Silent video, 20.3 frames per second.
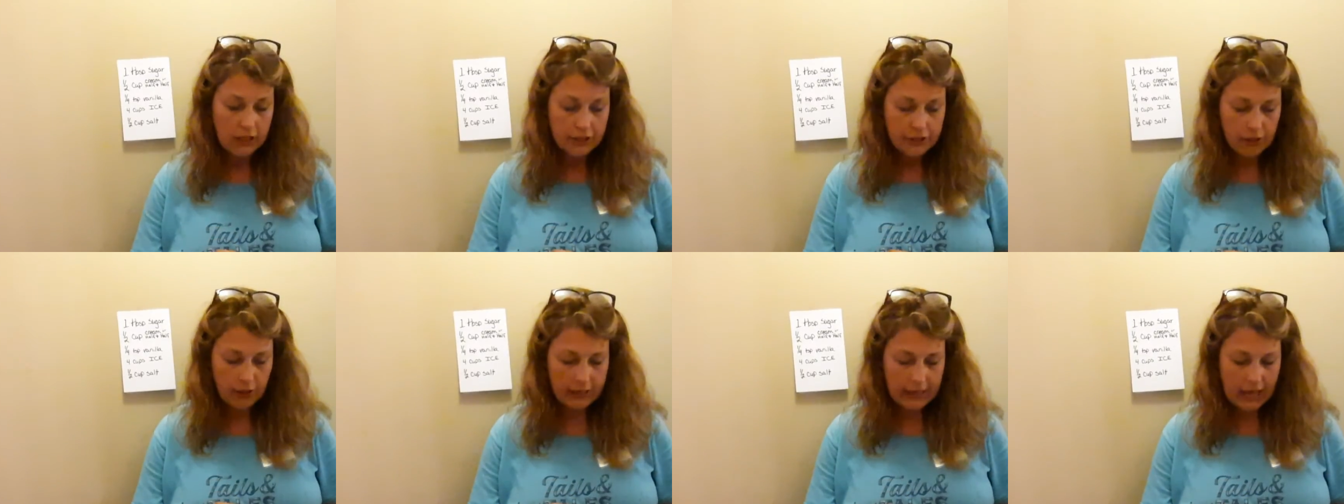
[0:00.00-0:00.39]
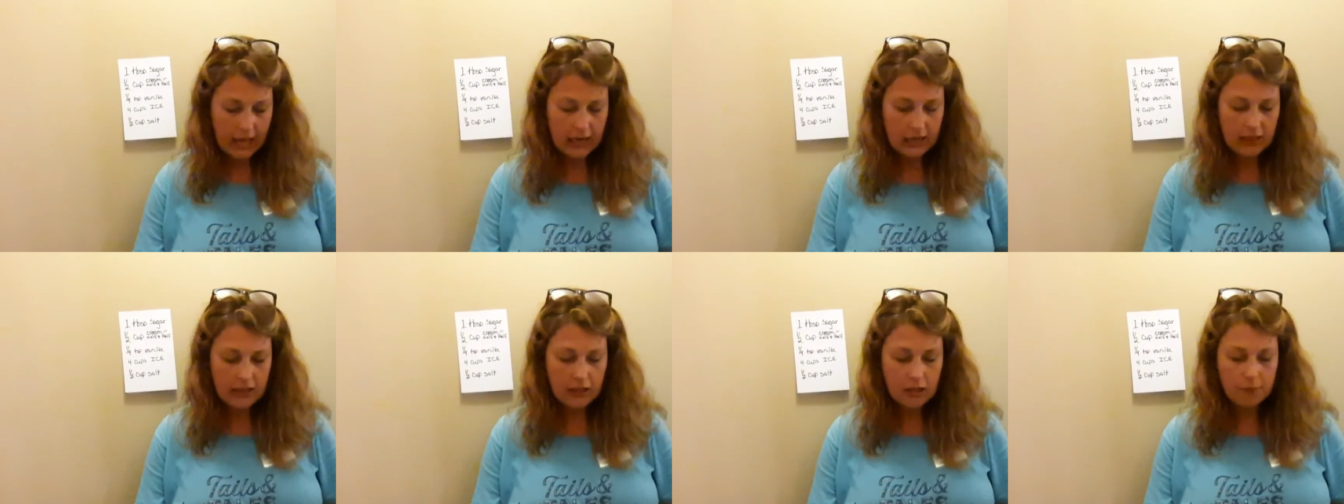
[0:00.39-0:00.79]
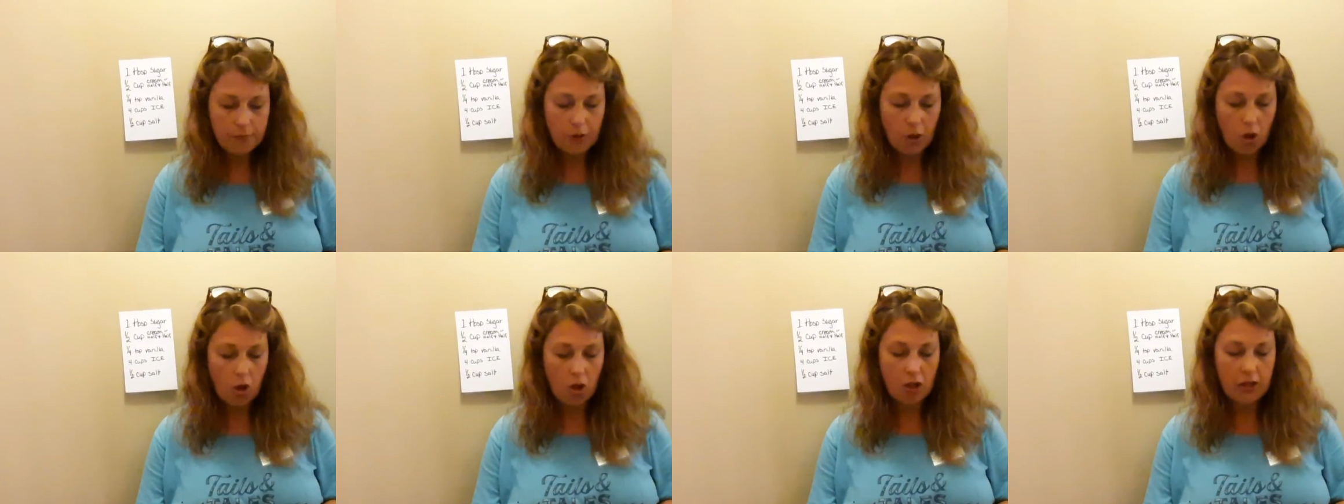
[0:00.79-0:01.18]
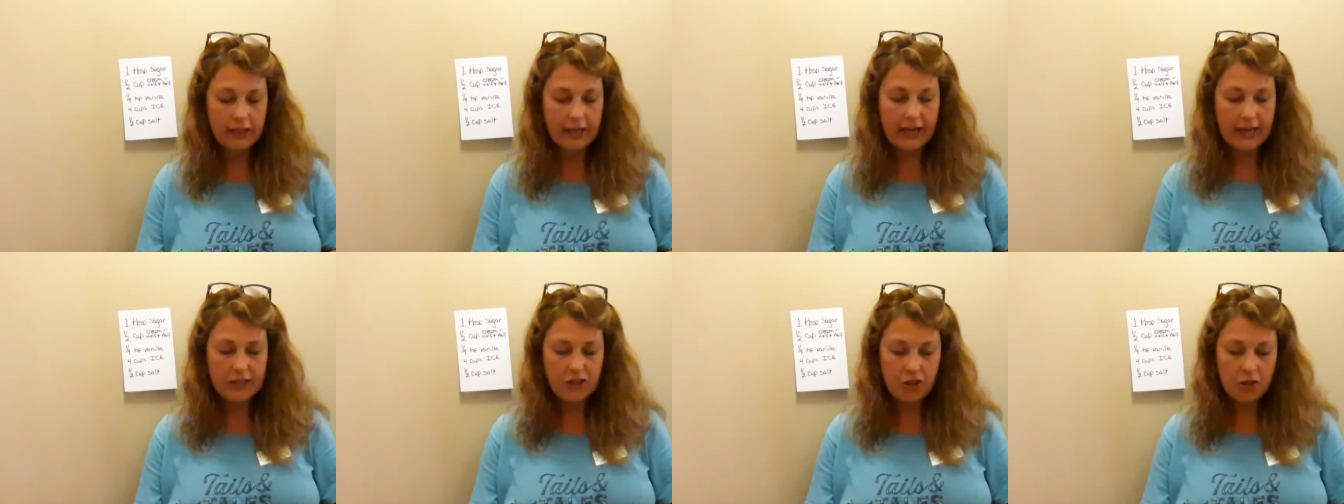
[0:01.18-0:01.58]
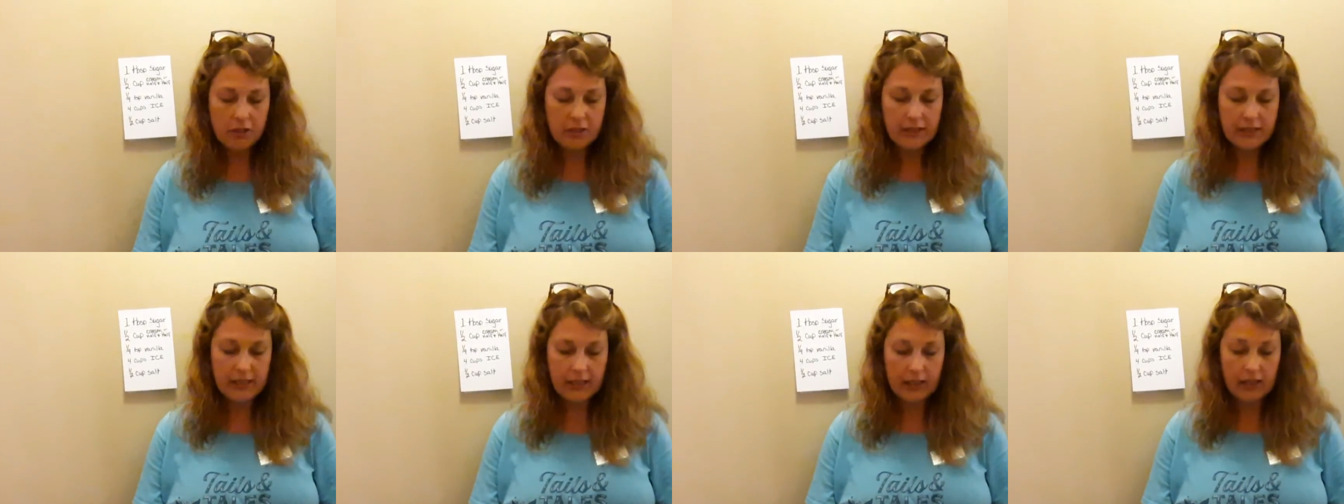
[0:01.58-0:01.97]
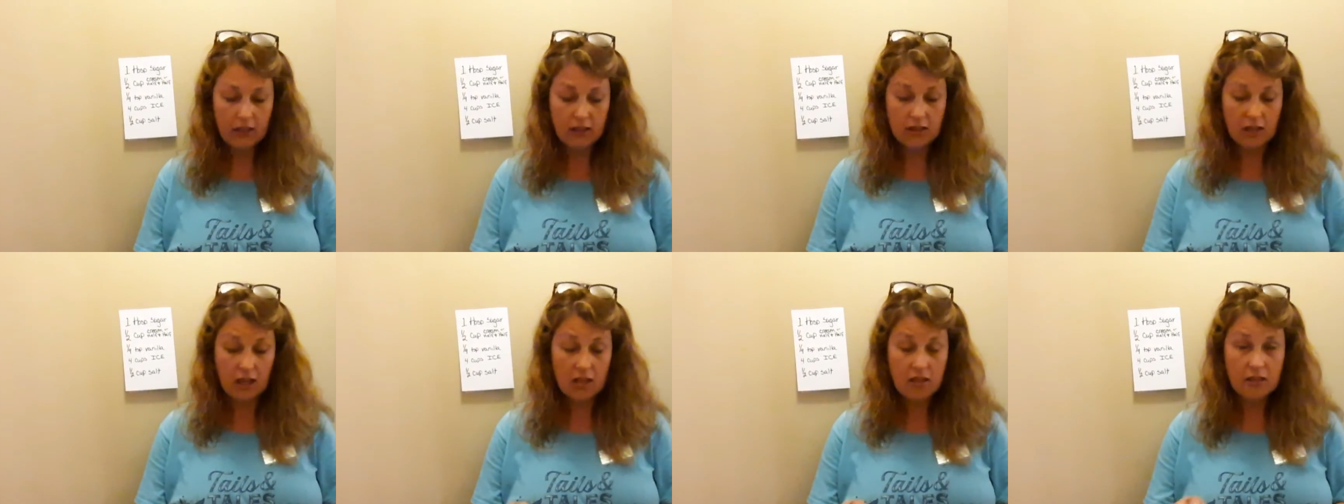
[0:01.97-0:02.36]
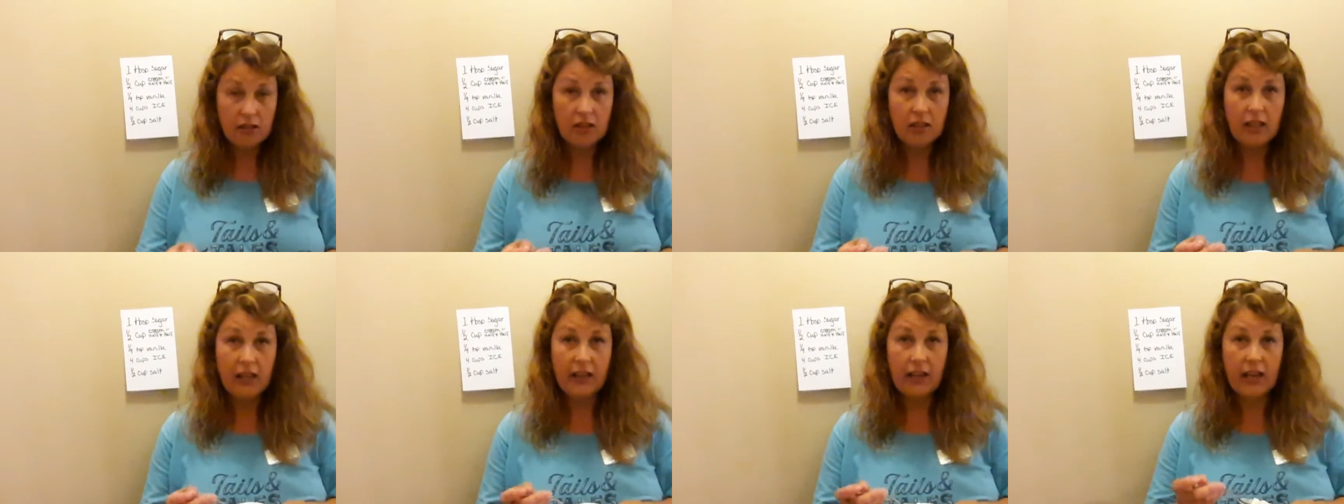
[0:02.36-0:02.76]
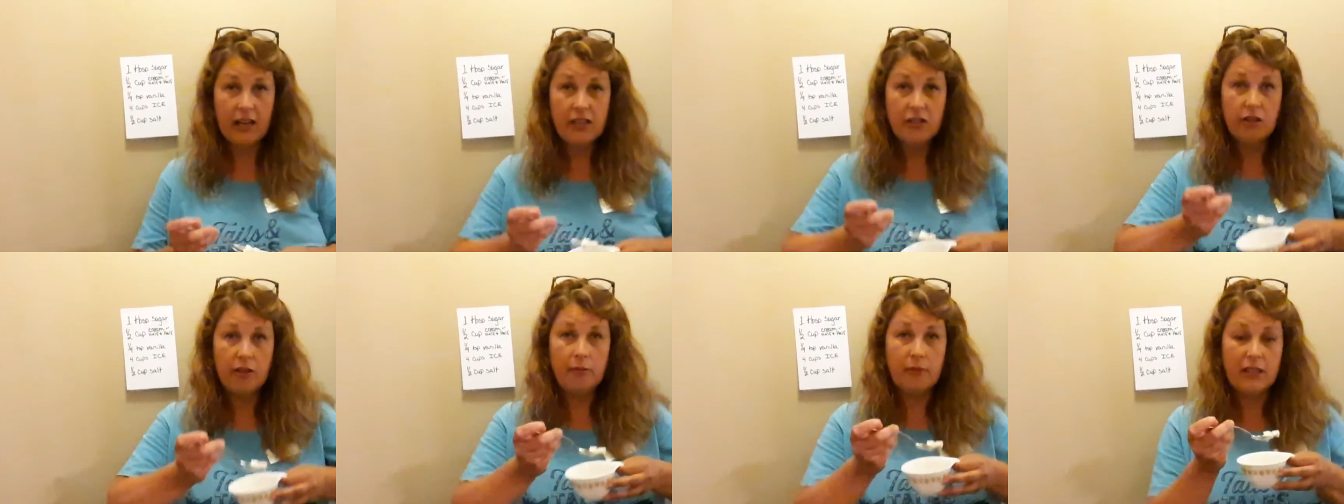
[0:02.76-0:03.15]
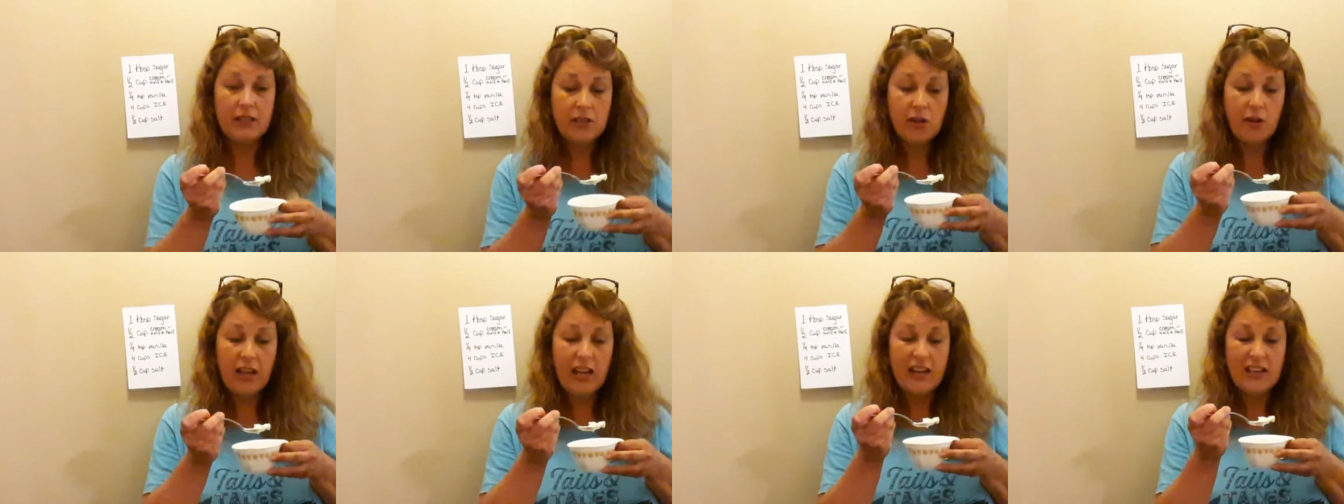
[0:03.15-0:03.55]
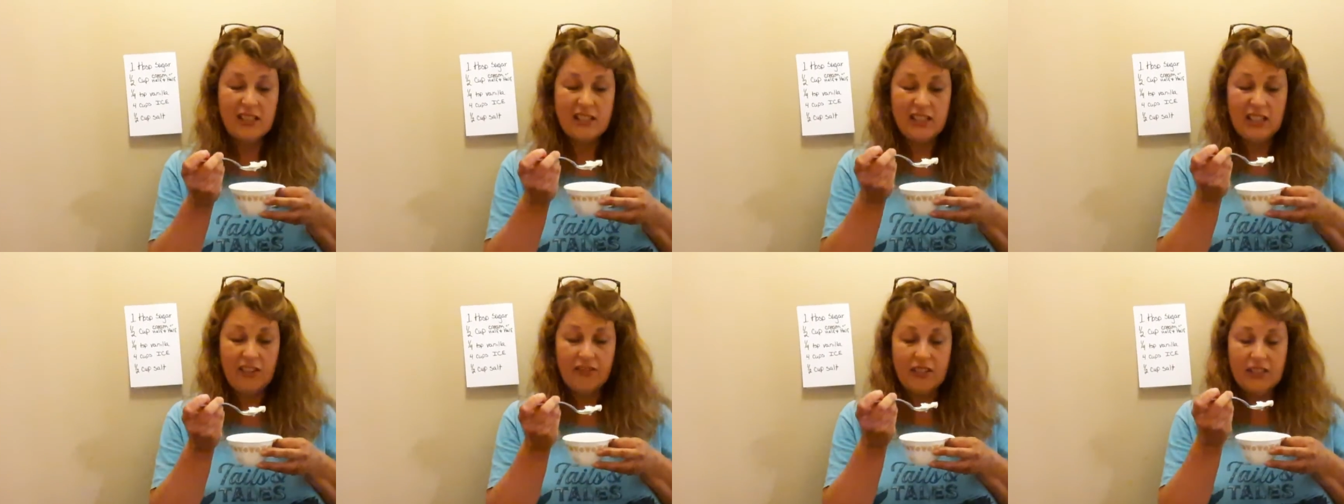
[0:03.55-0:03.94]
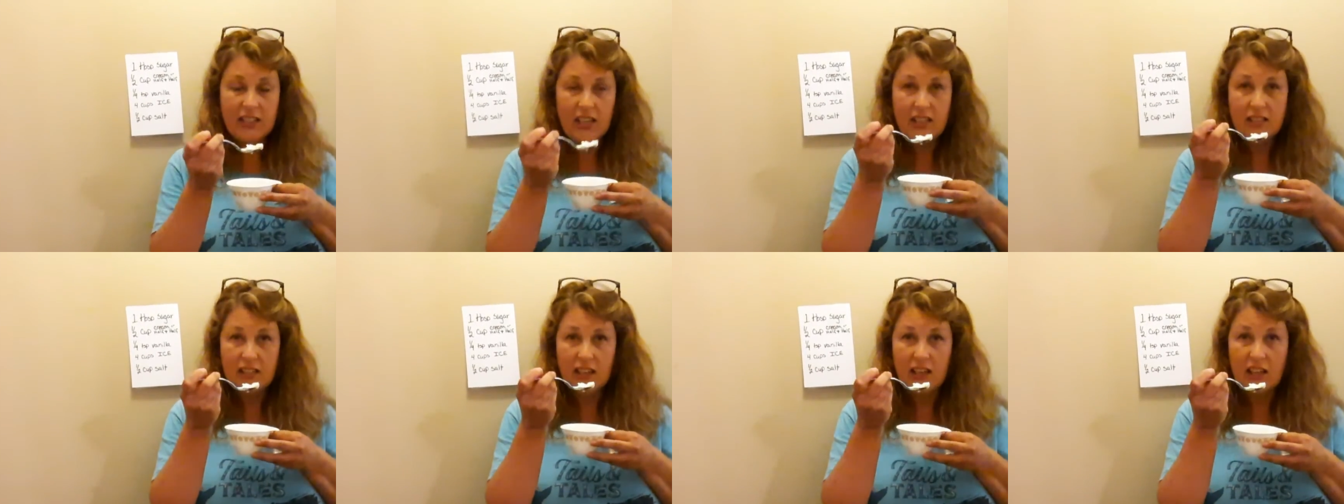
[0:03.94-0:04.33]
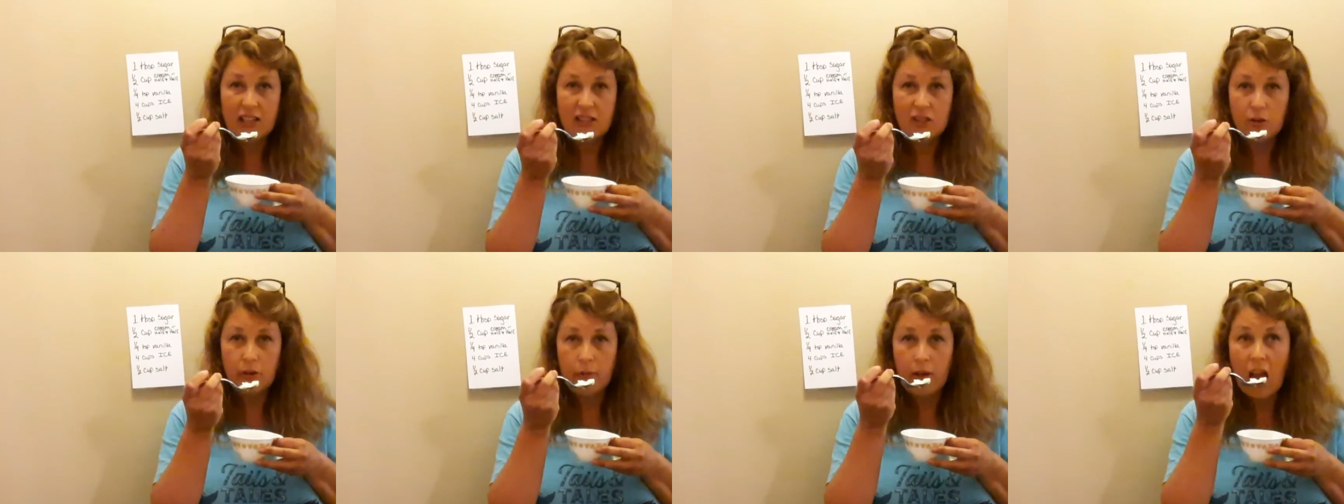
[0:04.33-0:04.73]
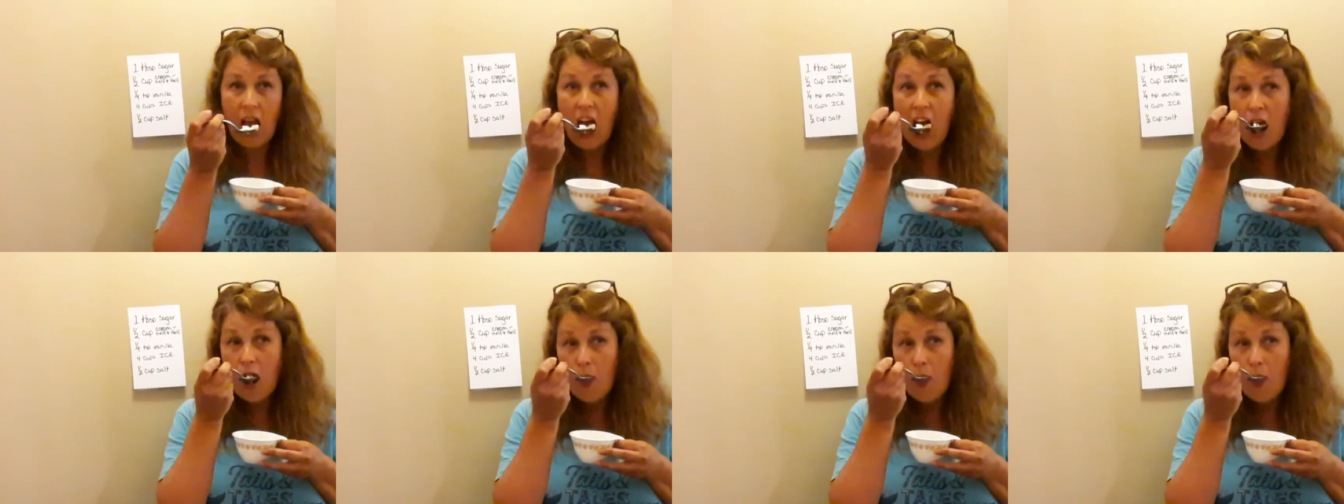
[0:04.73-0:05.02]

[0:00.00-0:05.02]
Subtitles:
So I got a little bowl, and as you can see, it does look like ice cream. Let's go ahead and see if it tastes like ice cream.